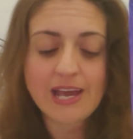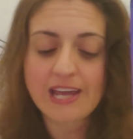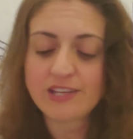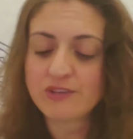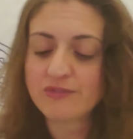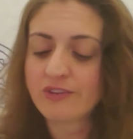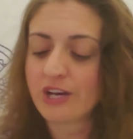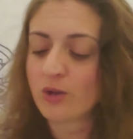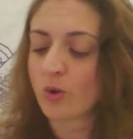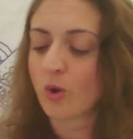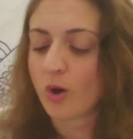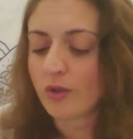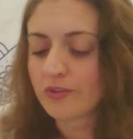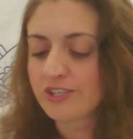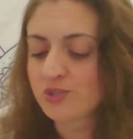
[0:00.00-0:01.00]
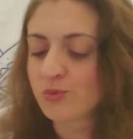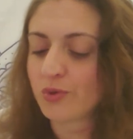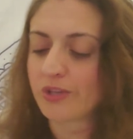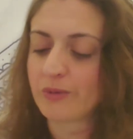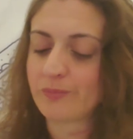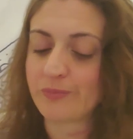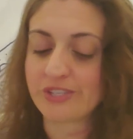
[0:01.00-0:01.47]
And you've got all these
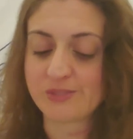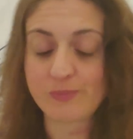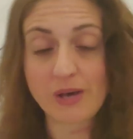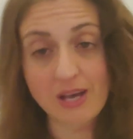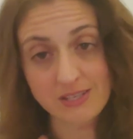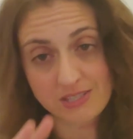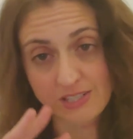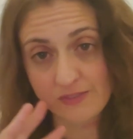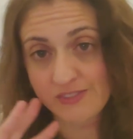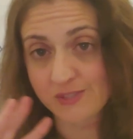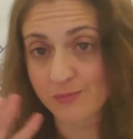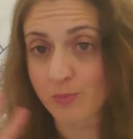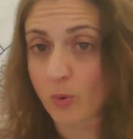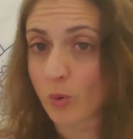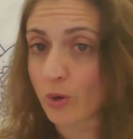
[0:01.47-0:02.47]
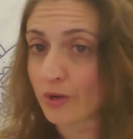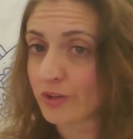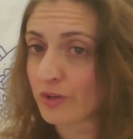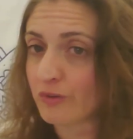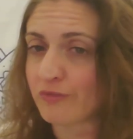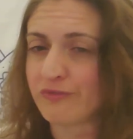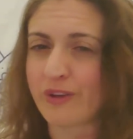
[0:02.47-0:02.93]
really, this positive
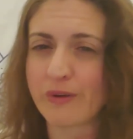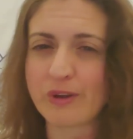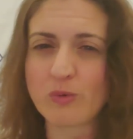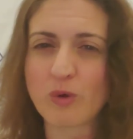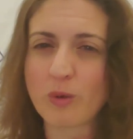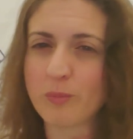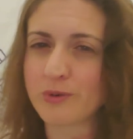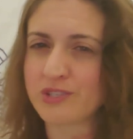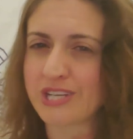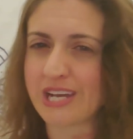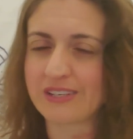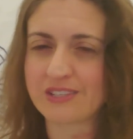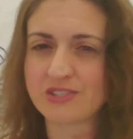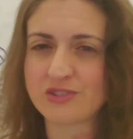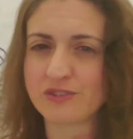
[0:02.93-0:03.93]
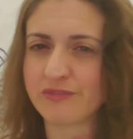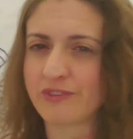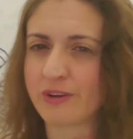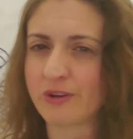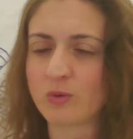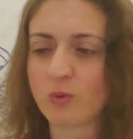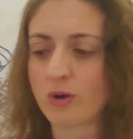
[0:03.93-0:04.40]
support. You're very well protected. You're
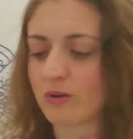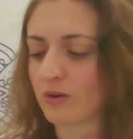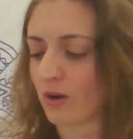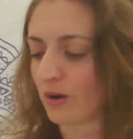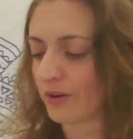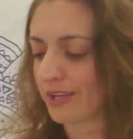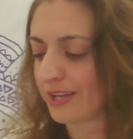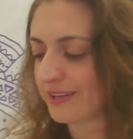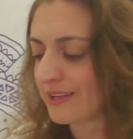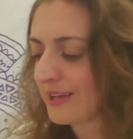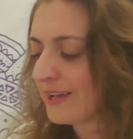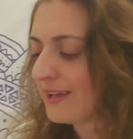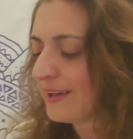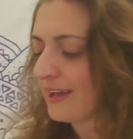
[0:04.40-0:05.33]
very well guarded.